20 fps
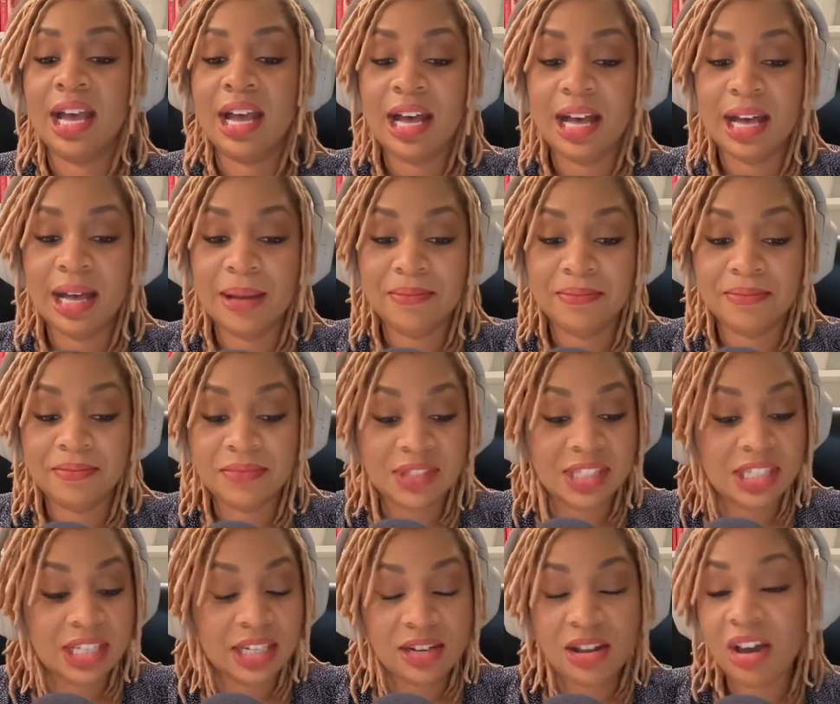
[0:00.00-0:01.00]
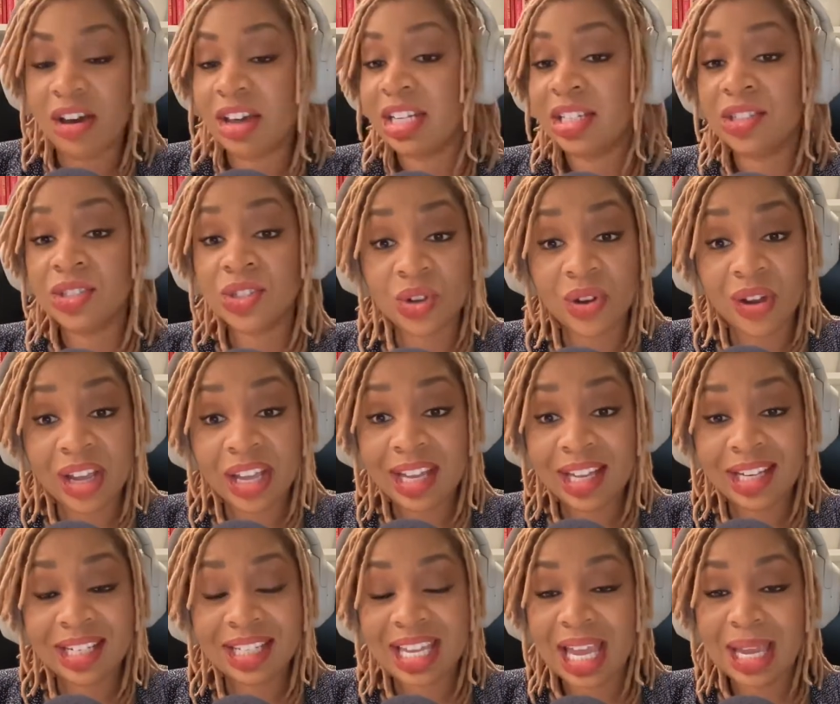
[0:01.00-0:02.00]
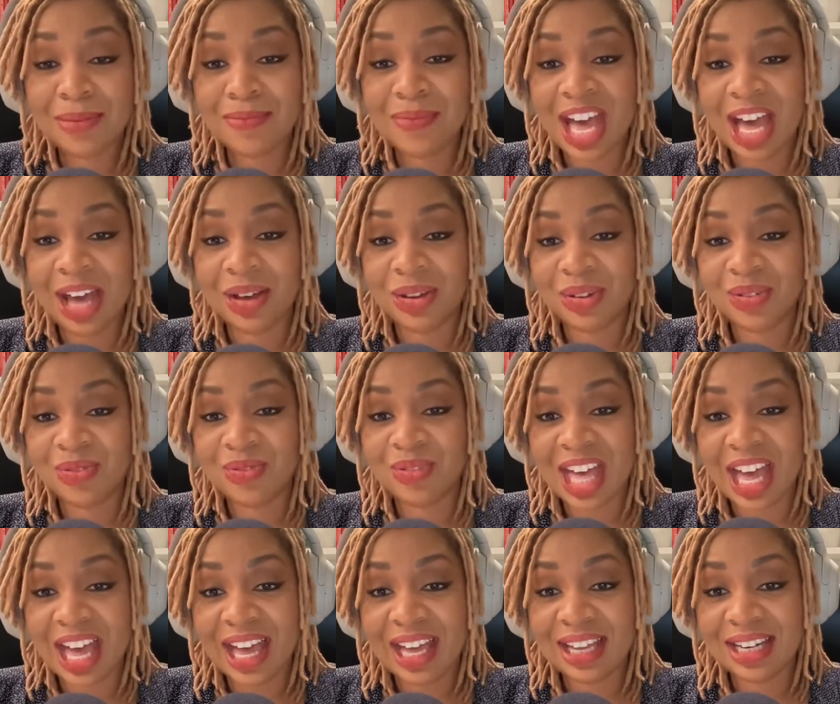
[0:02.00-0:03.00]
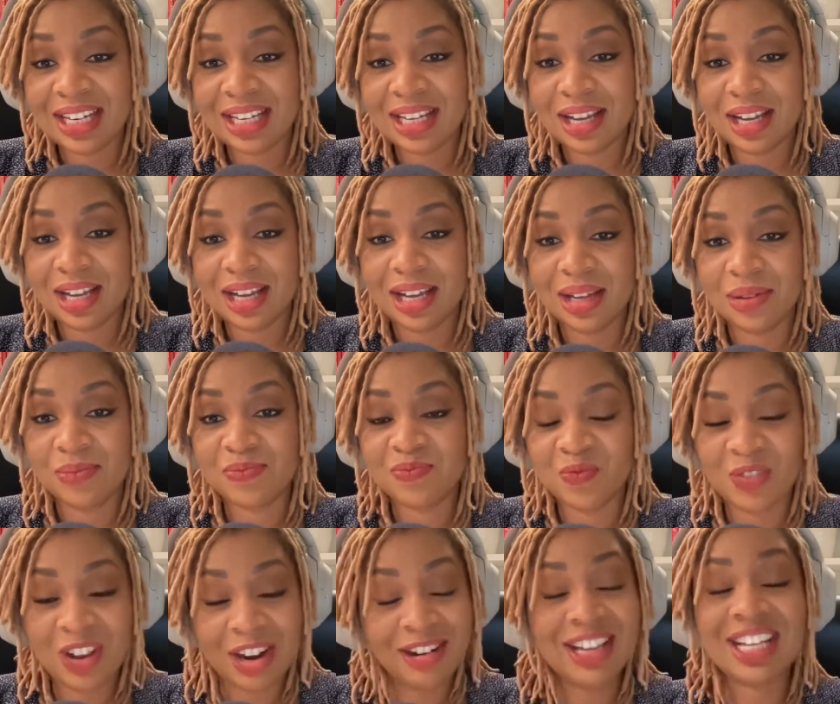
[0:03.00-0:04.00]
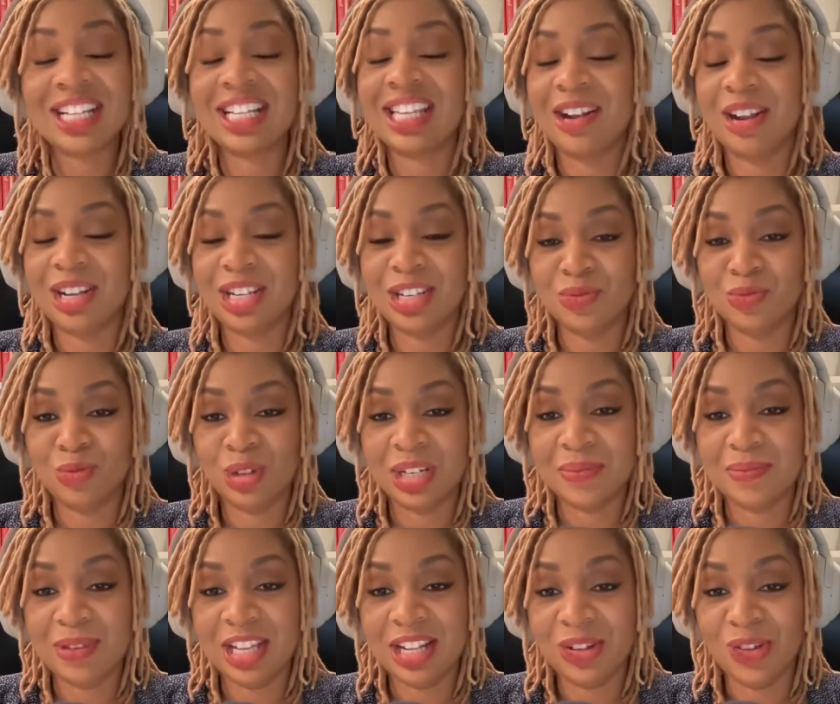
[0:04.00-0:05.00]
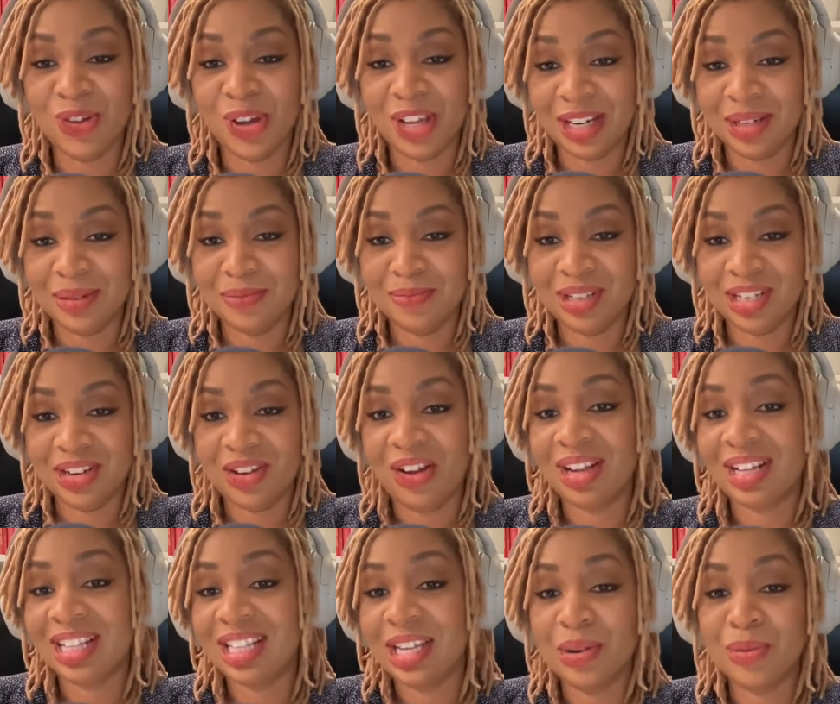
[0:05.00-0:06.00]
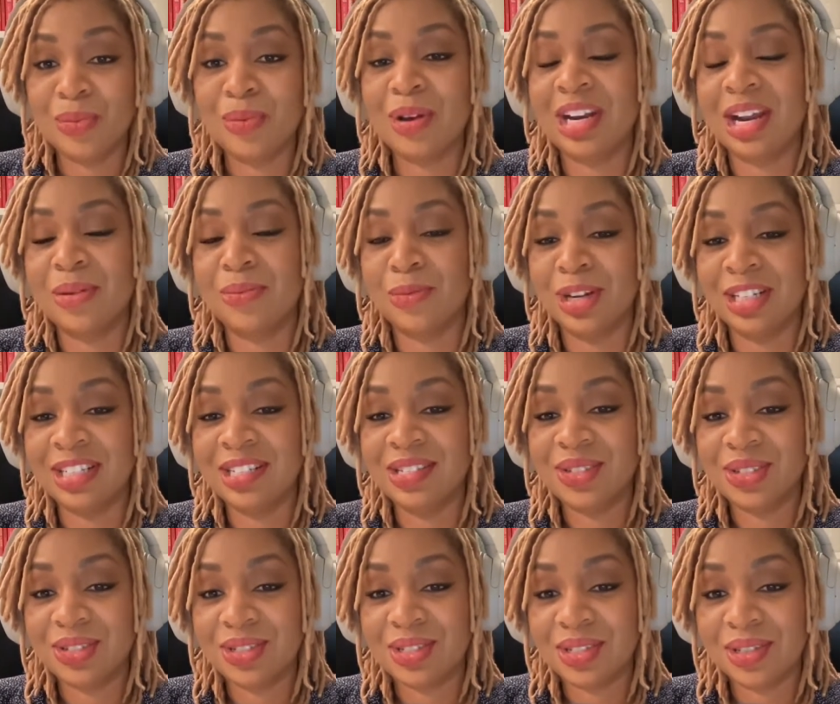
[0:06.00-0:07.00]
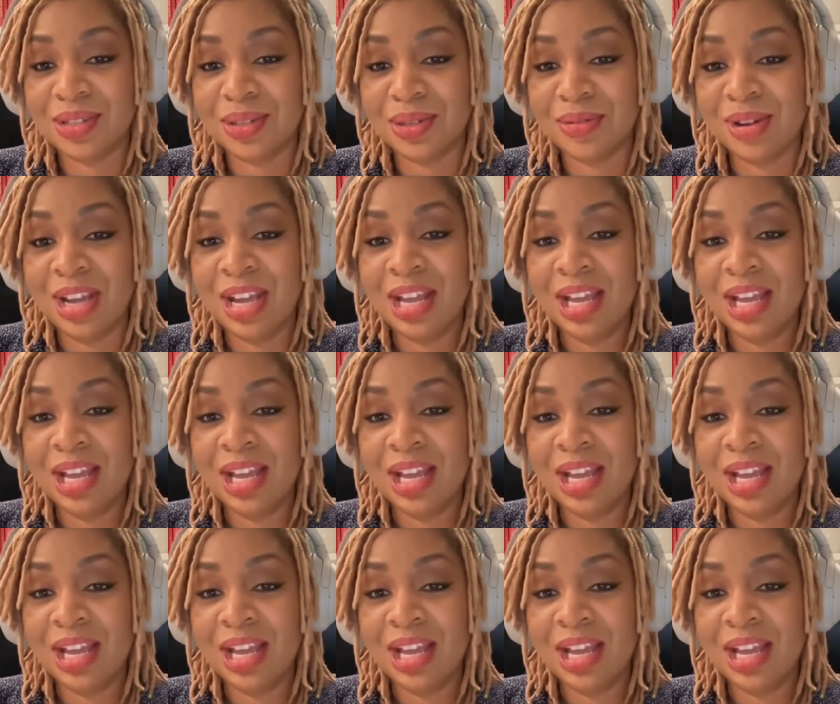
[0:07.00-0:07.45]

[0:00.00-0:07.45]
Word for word: Um, did not enjoy it. Came out of that uh, very clear. I didn't want to be a lawyer, but not clear what I wanted to do.